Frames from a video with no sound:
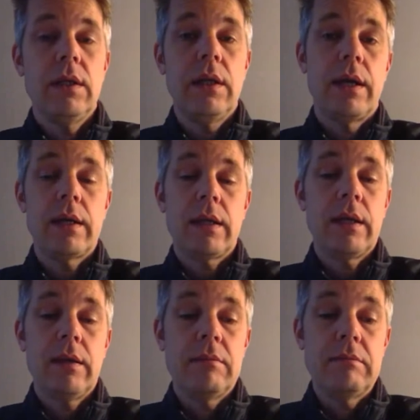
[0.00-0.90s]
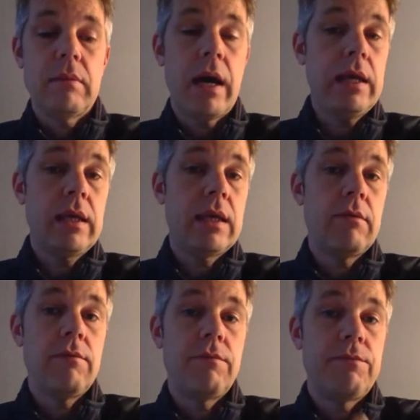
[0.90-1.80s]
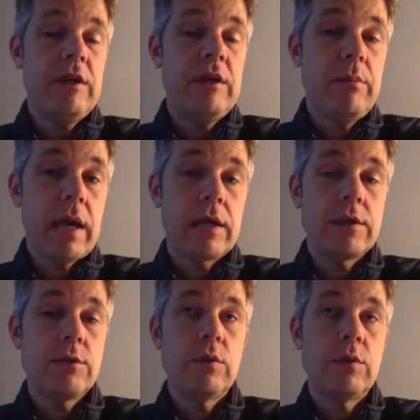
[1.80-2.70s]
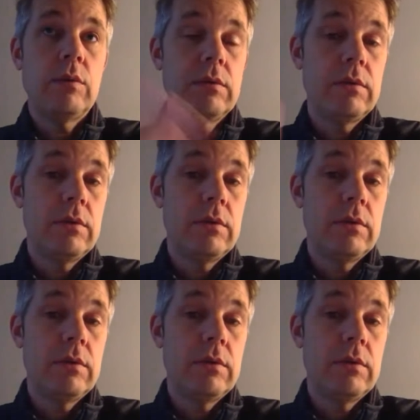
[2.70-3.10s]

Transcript: Like I give feedback to